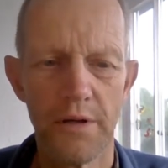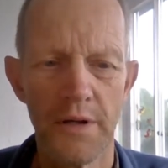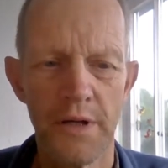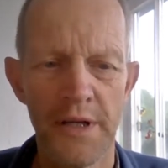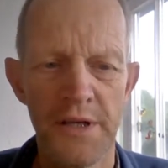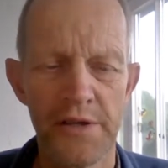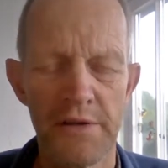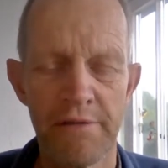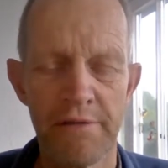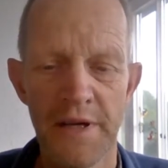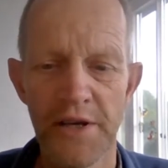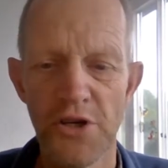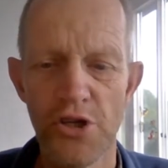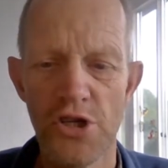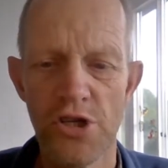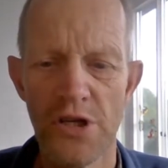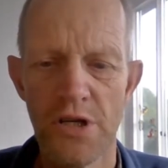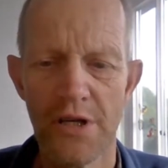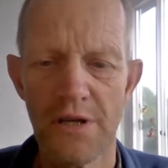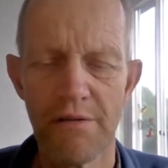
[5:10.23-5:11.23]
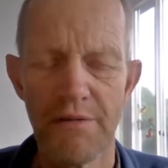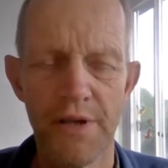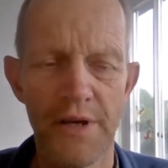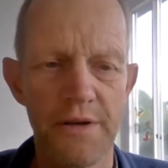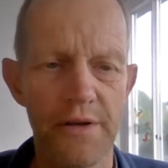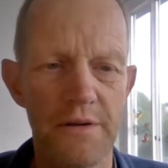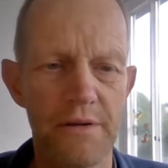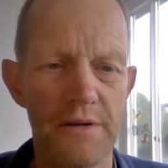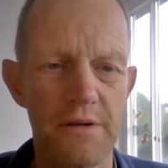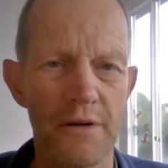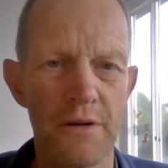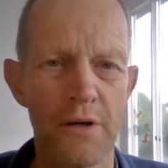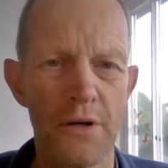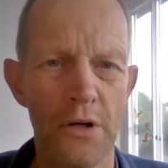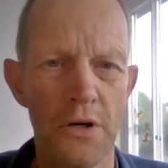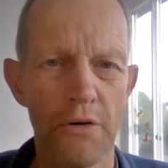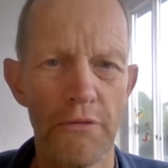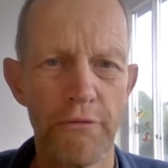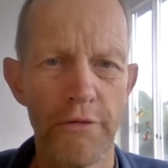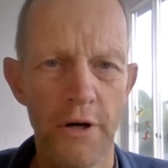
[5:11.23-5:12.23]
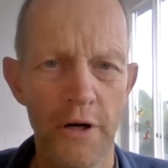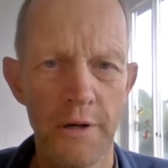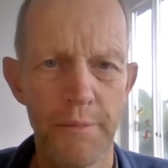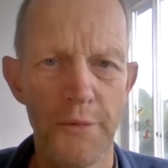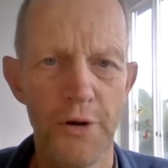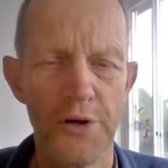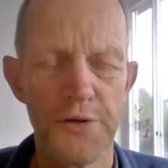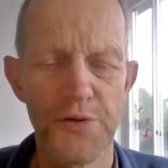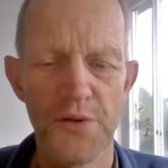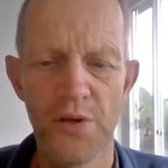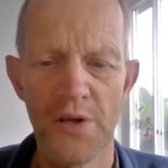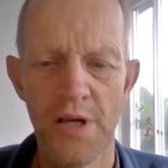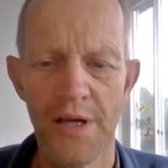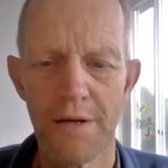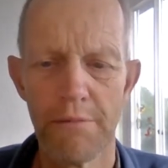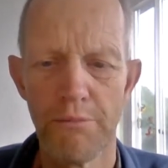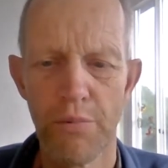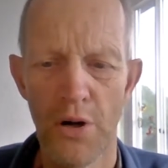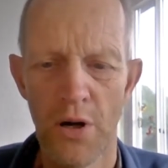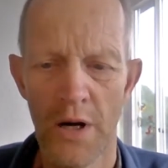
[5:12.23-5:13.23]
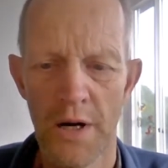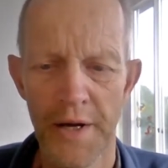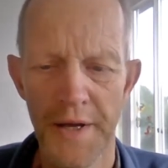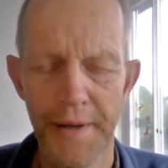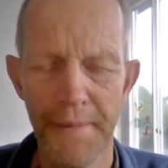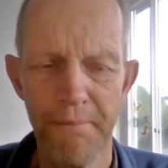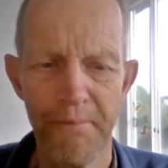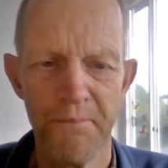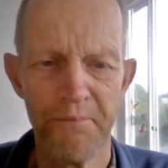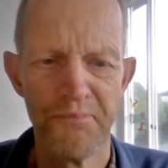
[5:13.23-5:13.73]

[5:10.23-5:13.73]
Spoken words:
intervention that farmers can apply,